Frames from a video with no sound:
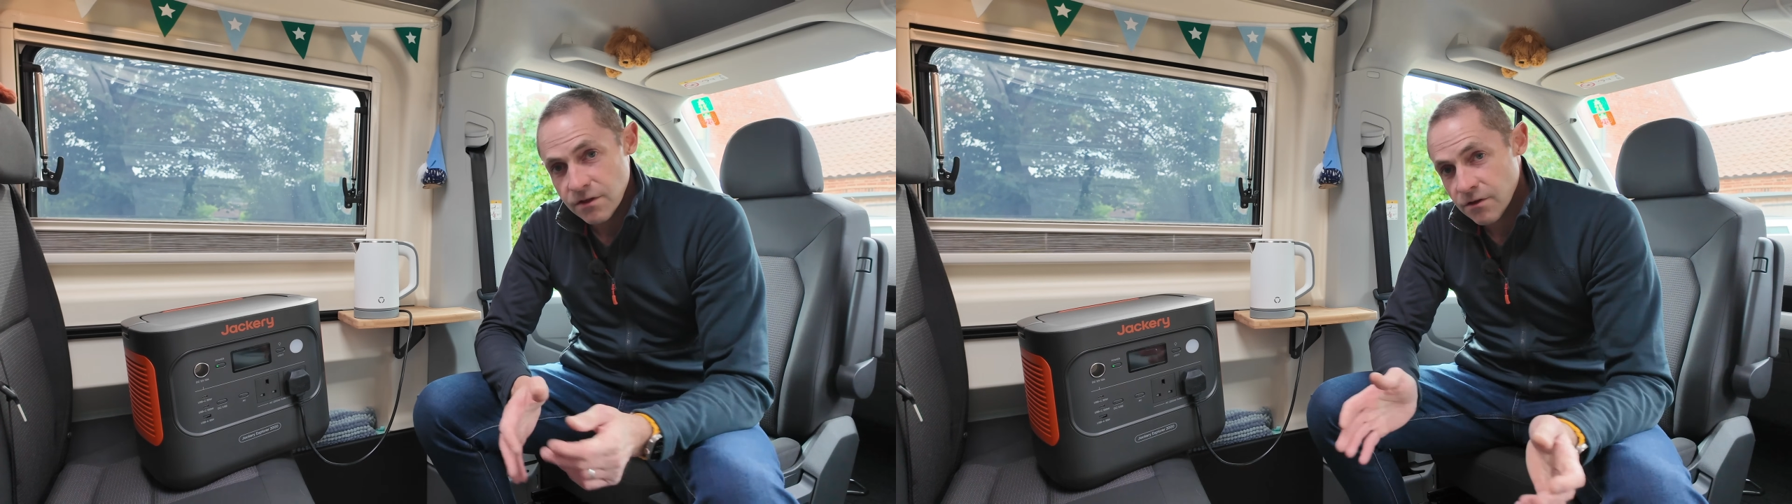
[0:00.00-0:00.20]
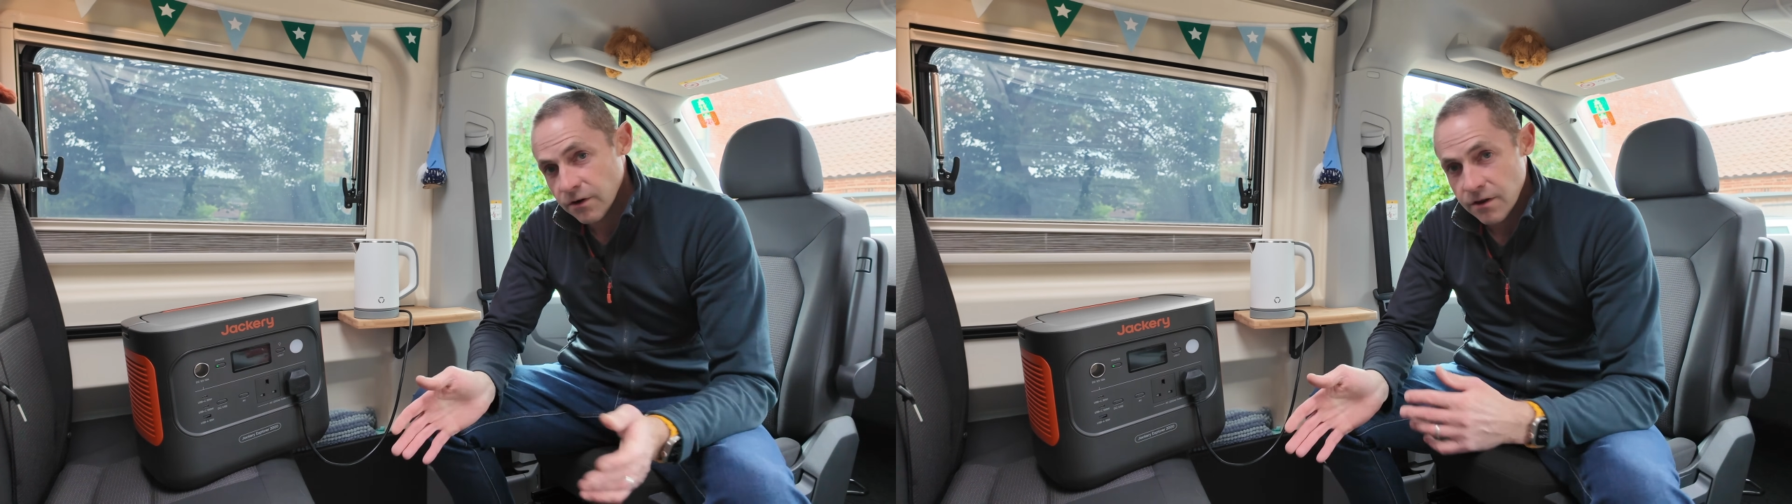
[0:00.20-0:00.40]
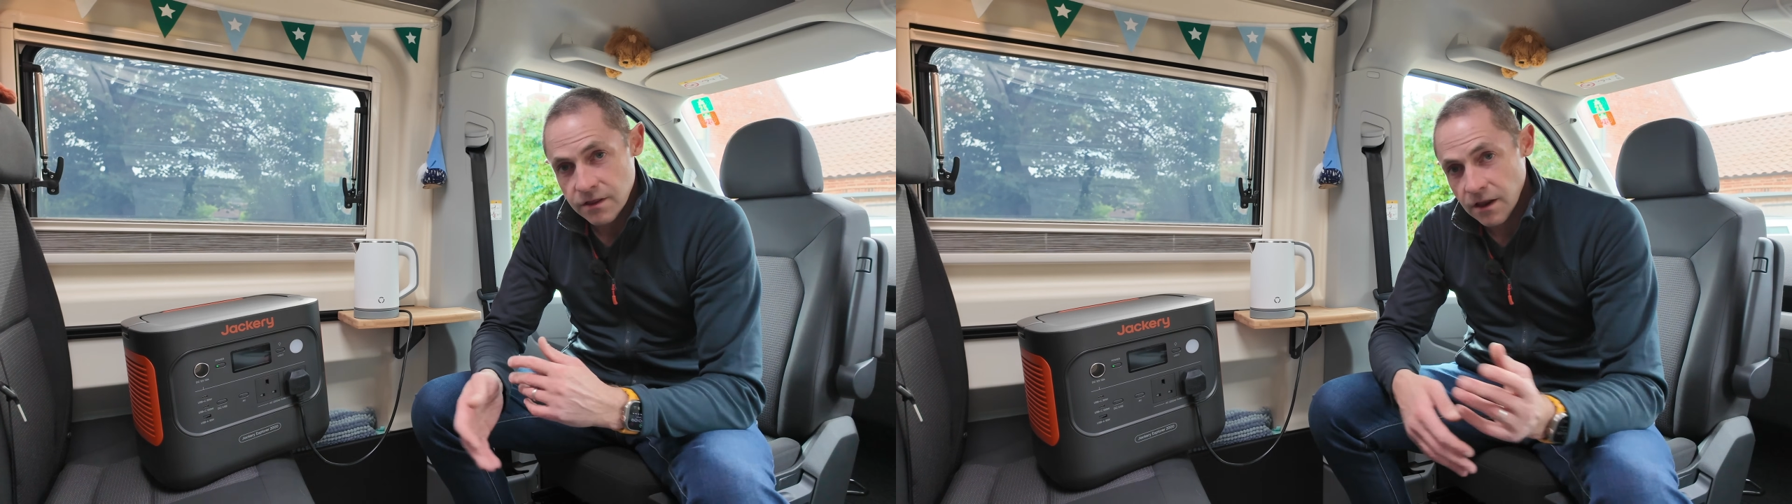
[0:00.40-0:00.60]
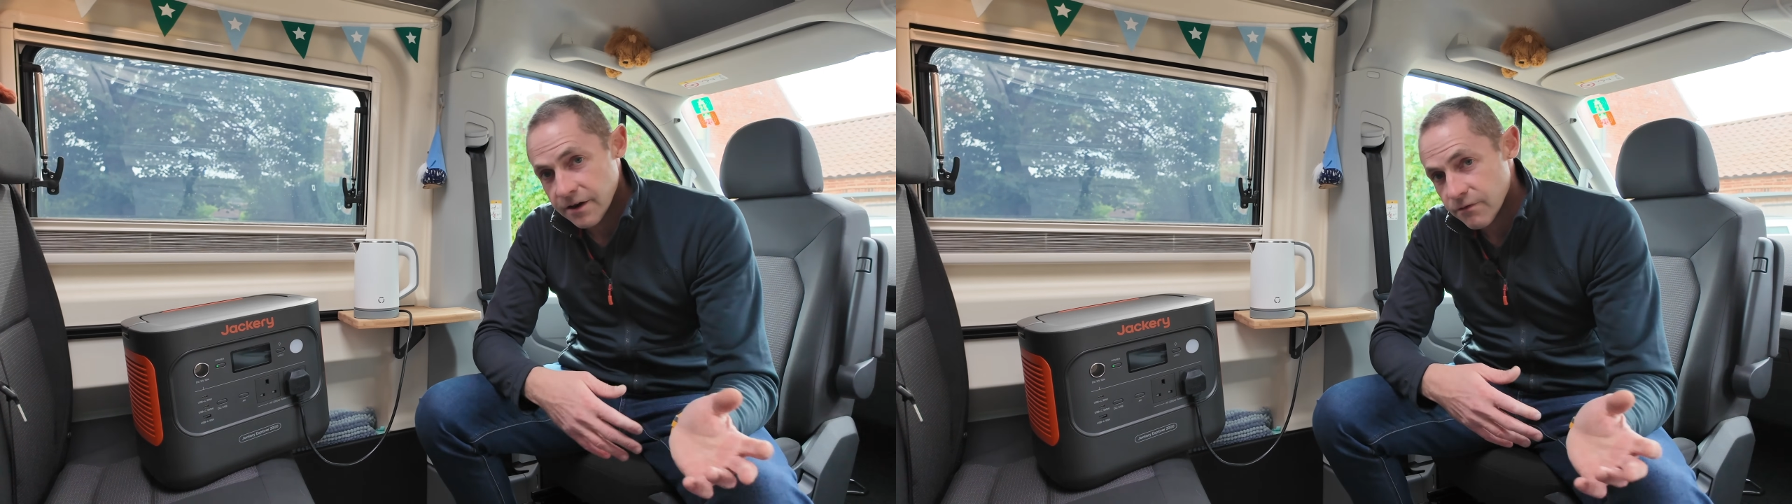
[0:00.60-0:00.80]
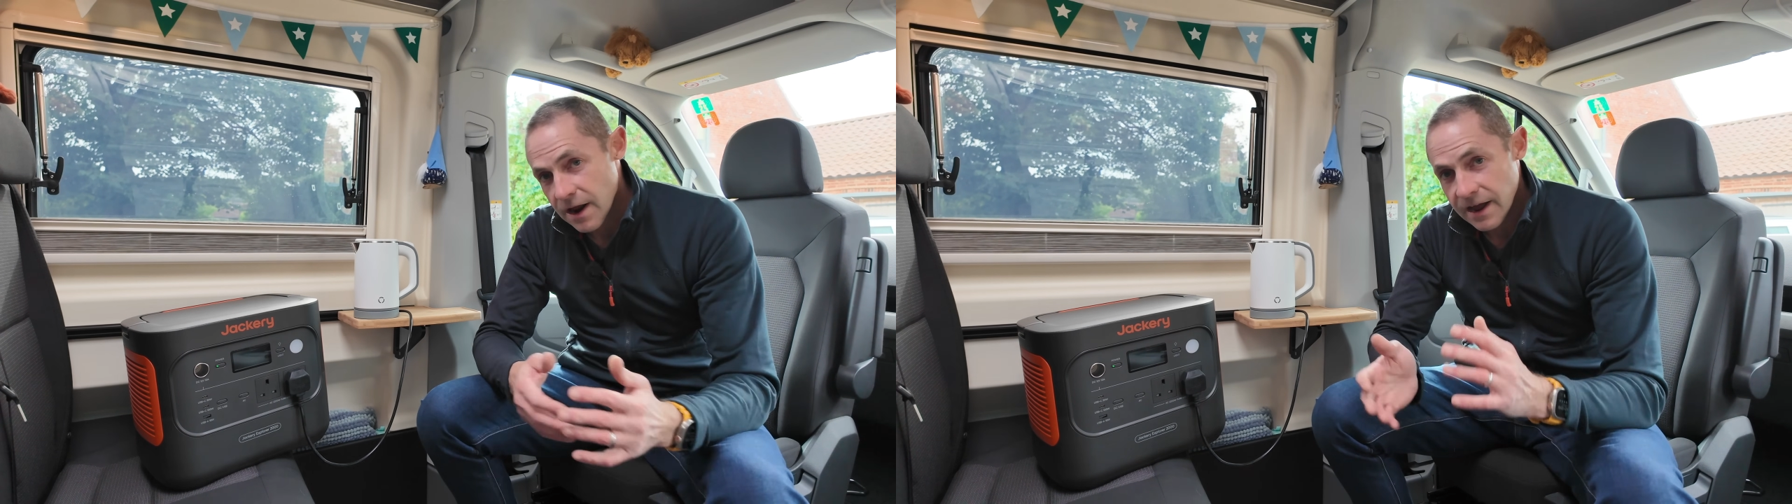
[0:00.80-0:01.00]
it's not going to
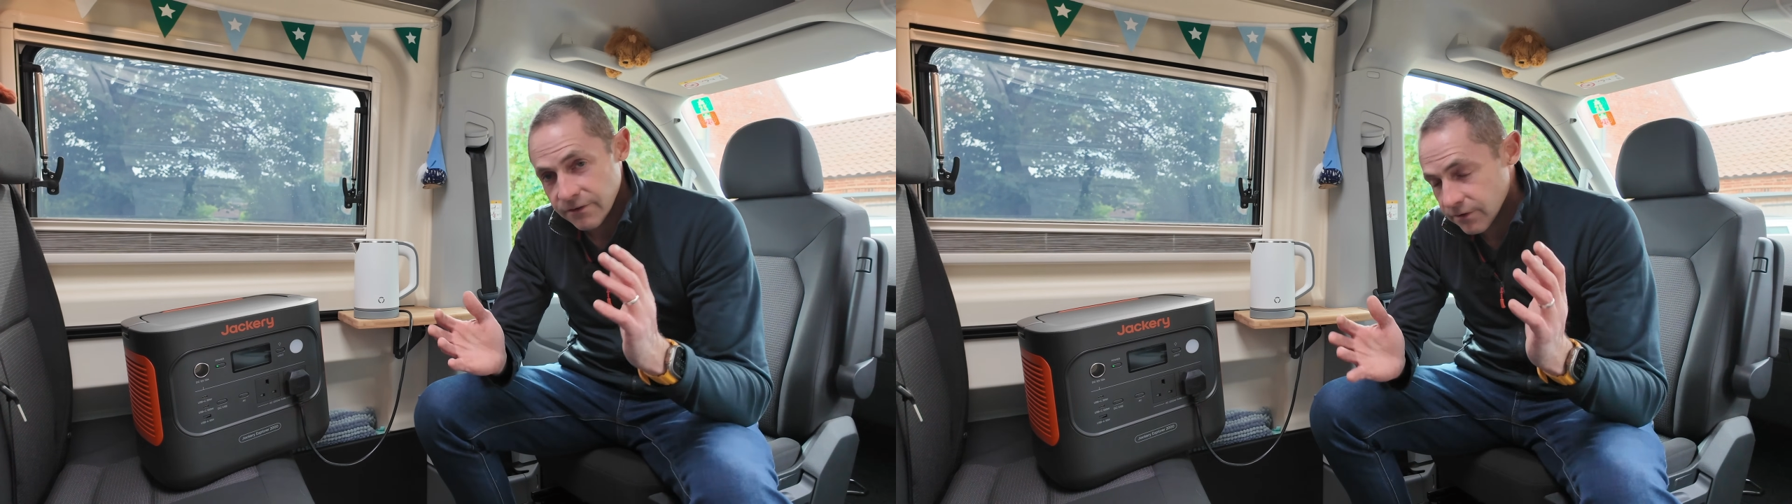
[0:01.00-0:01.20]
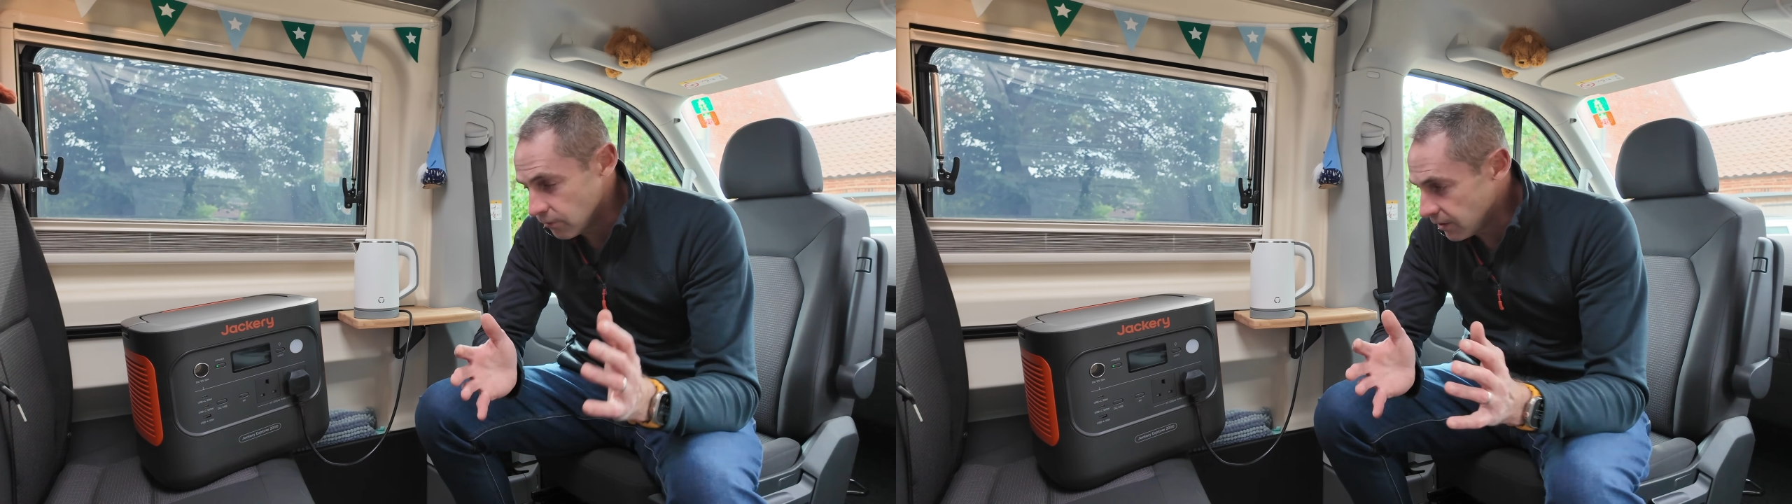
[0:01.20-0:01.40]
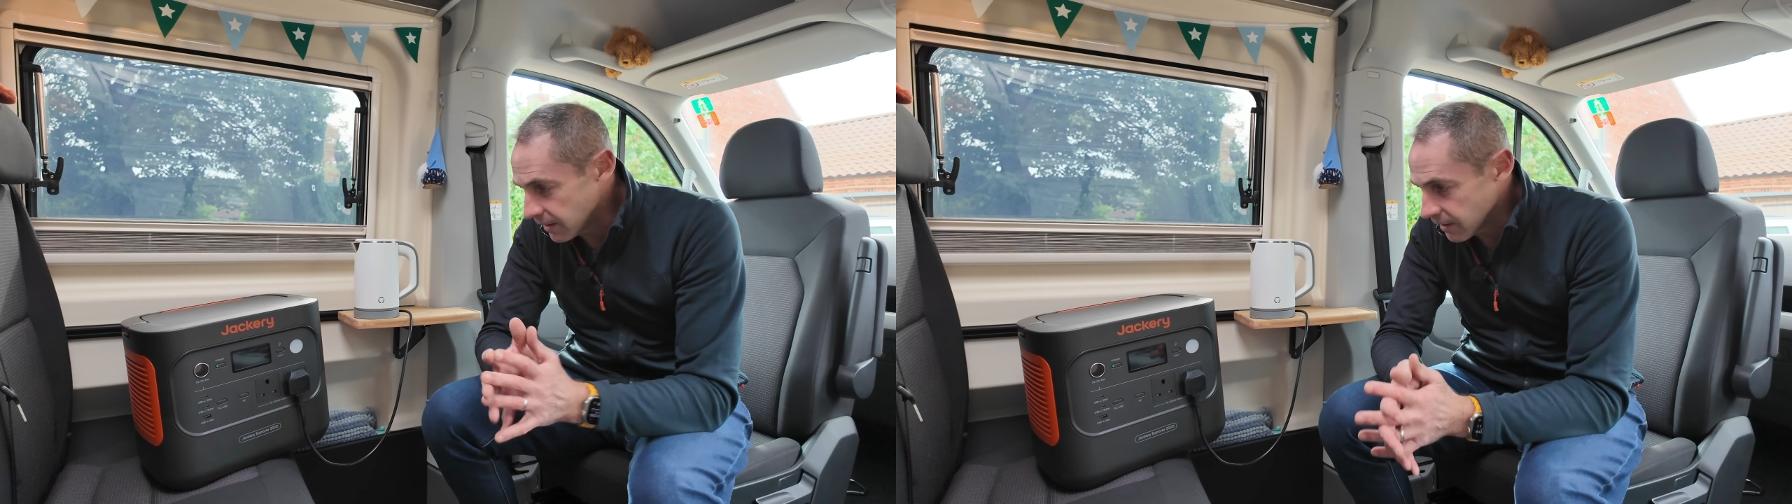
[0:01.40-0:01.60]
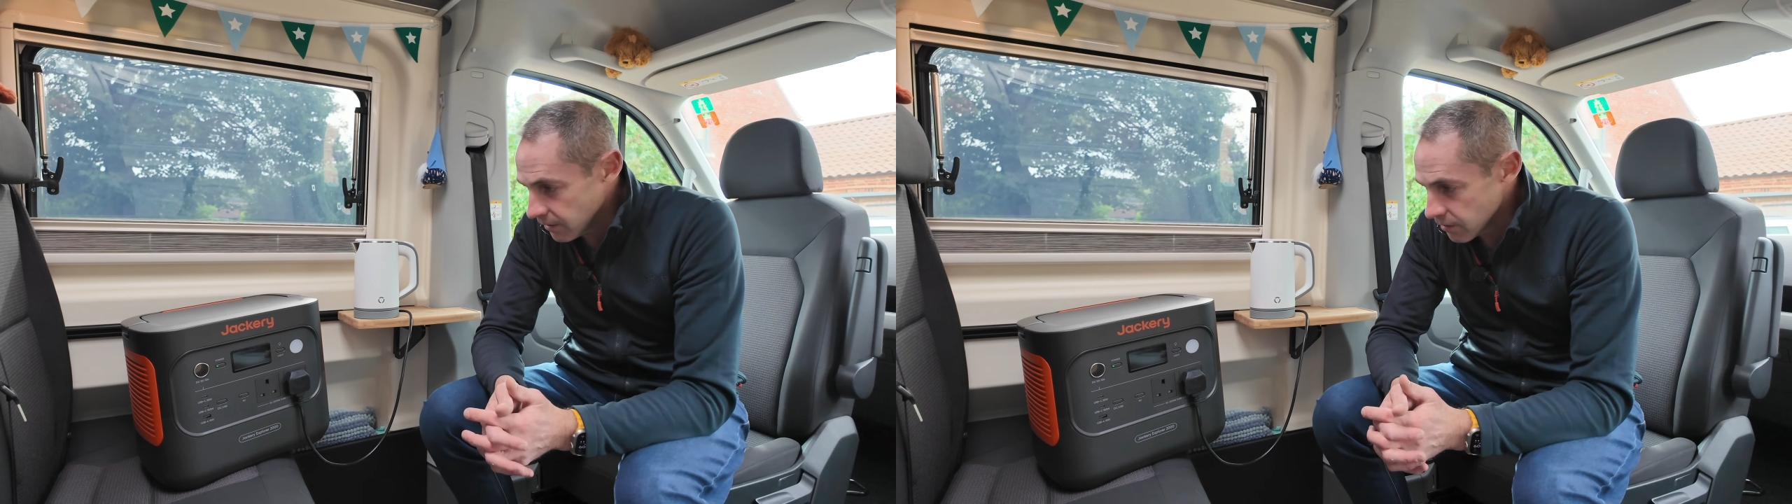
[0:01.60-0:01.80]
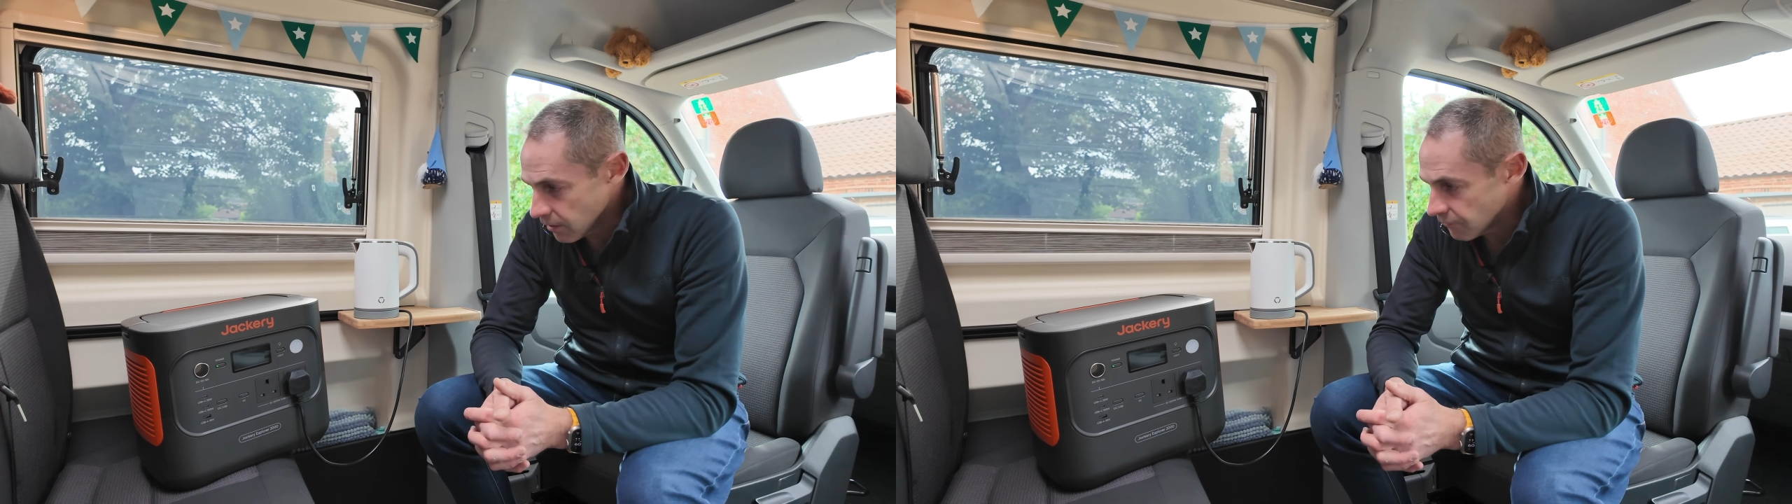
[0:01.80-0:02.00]
slide around and all that
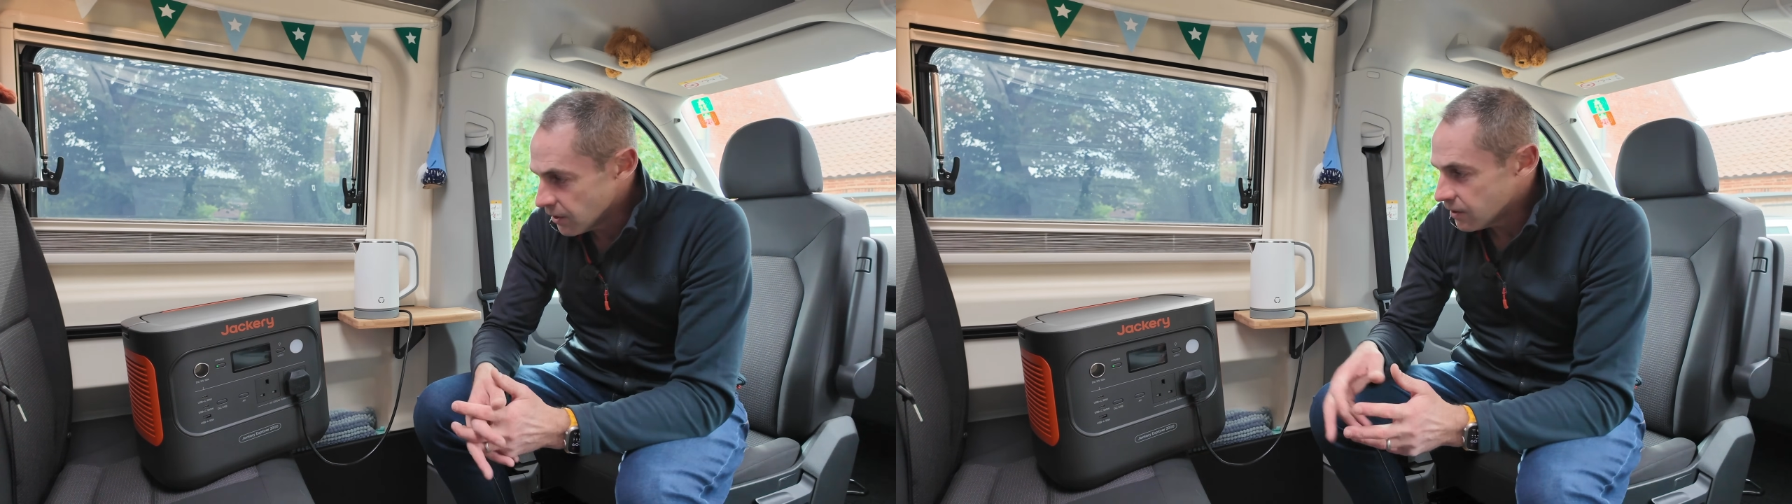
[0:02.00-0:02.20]
kind of stuff.